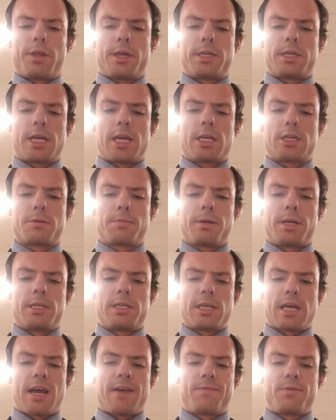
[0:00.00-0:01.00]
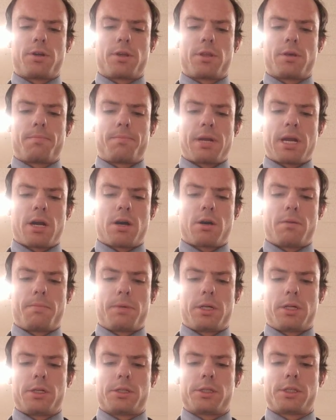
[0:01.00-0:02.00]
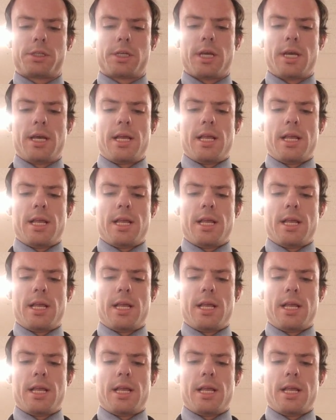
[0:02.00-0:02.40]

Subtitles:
that takes place after the parables.